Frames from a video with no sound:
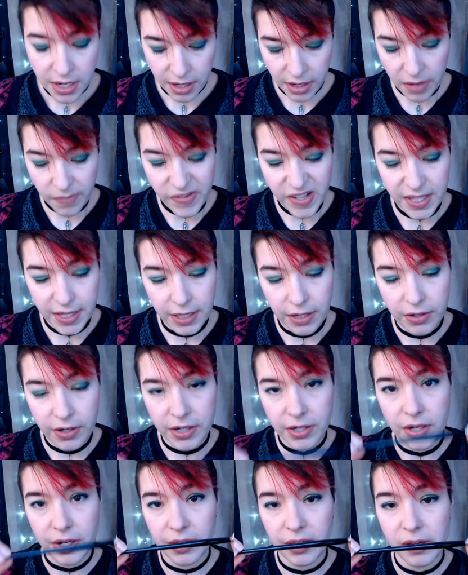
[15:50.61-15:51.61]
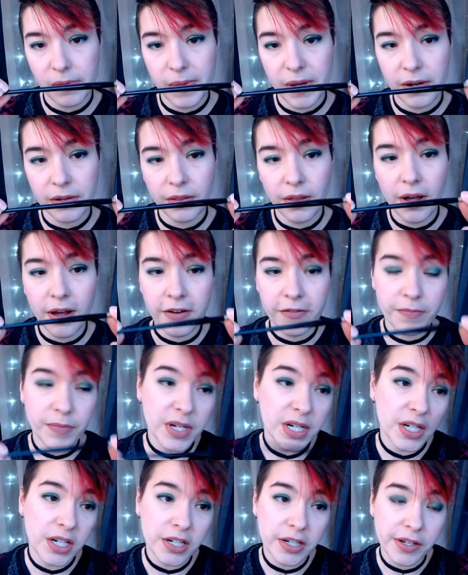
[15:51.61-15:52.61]
Obviously you're not talking about a lot of
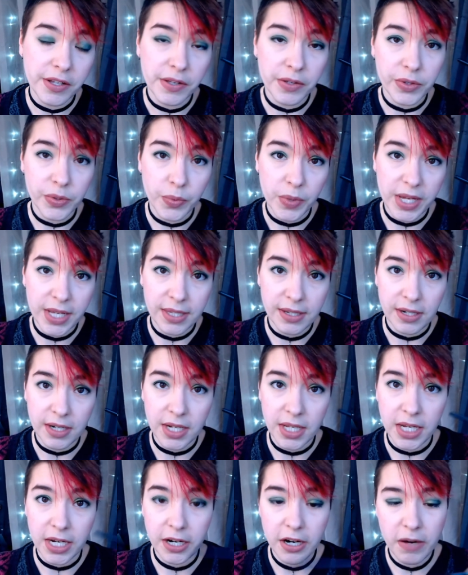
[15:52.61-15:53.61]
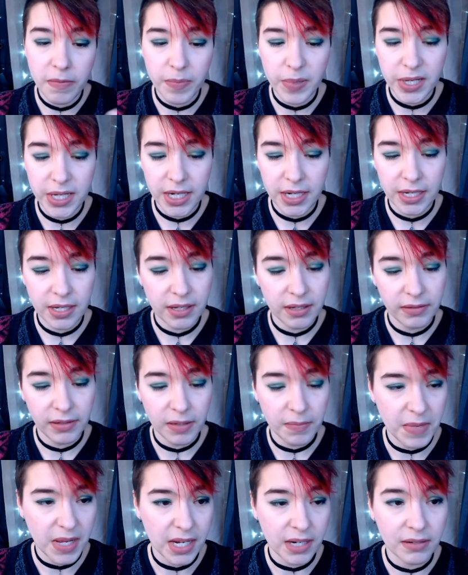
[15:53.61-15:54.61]
materials wasted here, but uh,
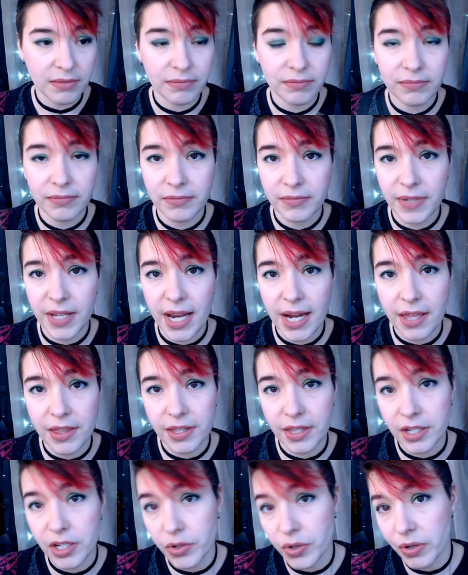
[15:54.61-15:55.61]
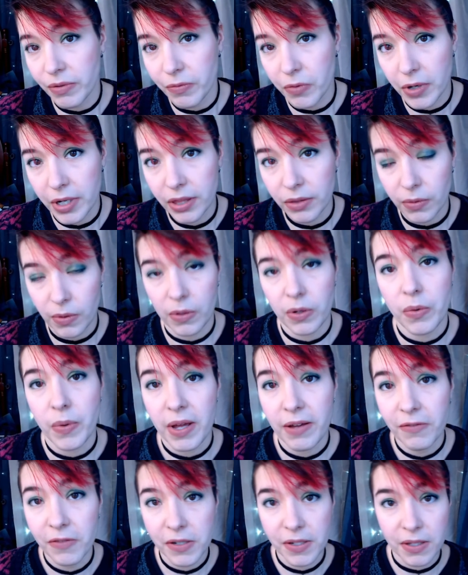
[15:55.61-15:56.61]
I mean, anything that you can avoid throwing
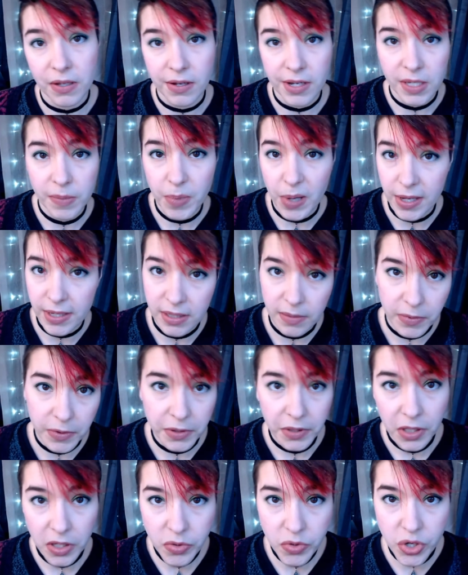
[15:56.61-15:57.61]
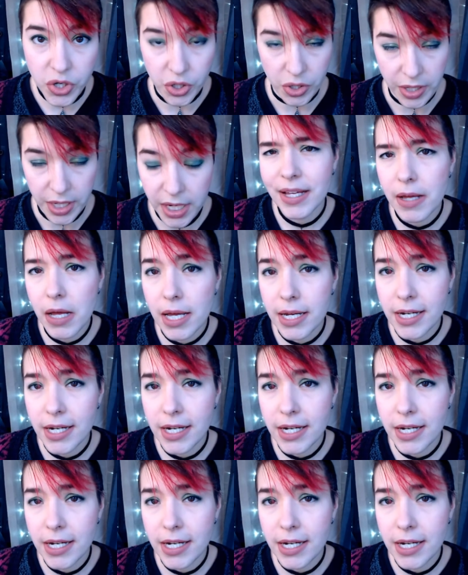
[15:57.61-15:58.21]
away for as long as possible, you should.